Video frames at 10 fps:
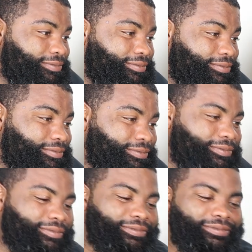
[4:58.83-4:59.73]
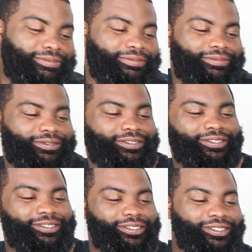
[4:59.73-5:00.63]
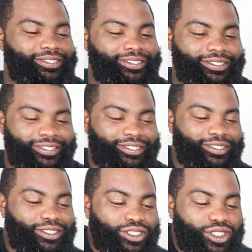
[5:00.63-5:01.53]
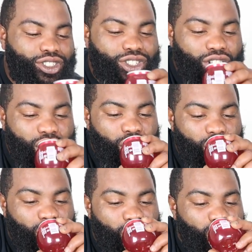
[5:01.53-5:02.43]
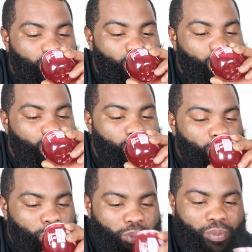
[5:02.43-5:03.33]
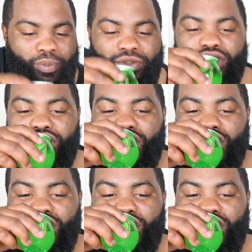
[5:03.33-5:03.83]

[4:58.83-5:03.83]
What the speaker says: (silent)